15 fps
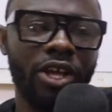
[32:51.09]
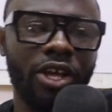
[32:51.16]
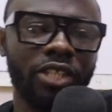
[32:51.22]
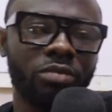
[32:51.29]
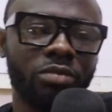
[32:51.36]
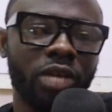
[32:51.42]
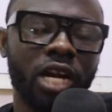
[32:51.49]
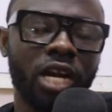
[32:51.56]
but
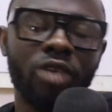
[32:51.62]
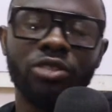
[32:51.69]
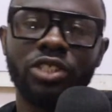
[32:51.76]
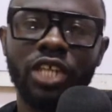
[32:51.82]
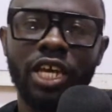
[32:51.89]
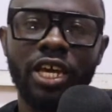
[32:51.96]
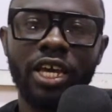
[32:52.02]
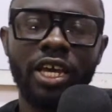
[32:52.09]
I would
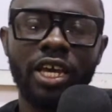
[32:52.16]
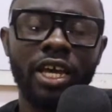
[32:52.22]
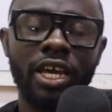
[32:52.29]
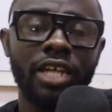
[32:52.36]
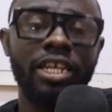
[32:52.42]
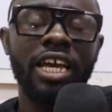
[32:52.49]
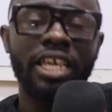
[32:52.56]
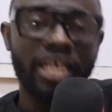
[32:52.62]
say the
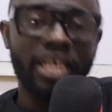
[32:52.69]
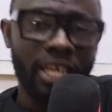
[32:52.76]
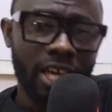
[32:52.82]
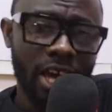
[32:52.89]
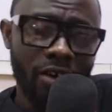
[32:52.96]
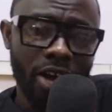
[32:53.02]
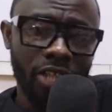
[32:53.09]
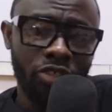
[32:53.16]
key
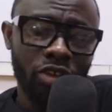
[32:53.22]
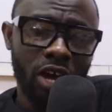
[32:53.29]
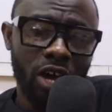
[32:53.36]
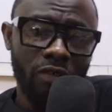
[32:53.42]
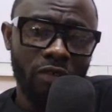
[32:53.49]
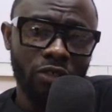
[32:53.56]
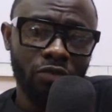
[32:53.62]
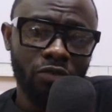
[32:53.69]
areas you have
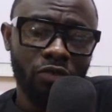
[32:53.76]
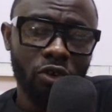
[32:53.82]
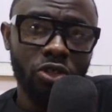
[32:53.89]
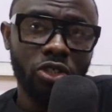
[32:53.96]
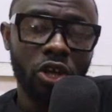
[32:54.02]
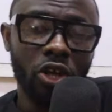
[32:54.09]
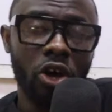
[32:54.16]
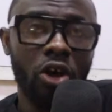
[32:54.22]
to focus
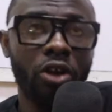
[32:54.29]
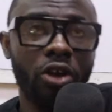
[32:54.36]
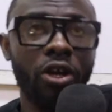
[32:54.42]
on.